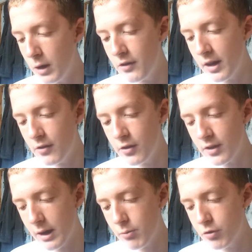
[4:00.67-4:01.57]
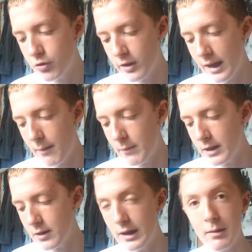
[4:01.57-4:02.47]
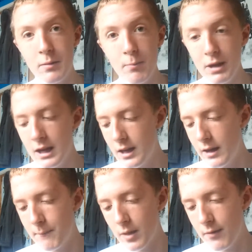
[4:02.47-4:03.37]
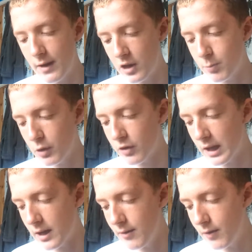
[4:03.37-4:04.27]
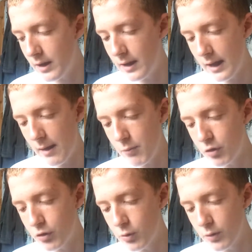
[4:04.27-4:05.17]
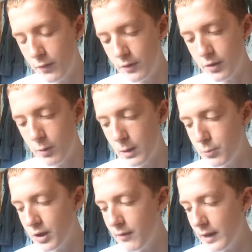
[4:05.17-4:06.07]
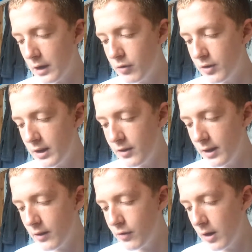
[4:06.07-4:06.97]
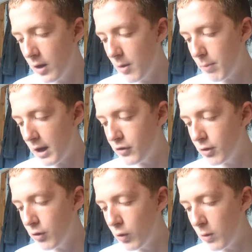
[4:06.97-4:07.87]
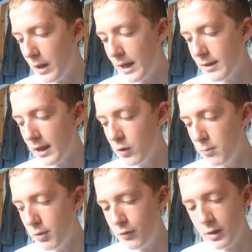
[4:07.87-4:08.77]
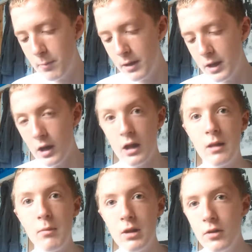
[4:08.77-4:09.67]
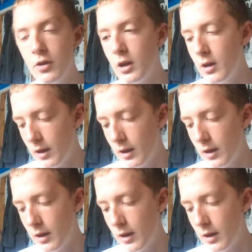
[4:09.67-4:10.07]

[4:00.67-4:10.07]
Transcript: you want to test this out, just like the beta for Xbox Live, just go to the website for extra details. But I do know that numbers for the beta are limited,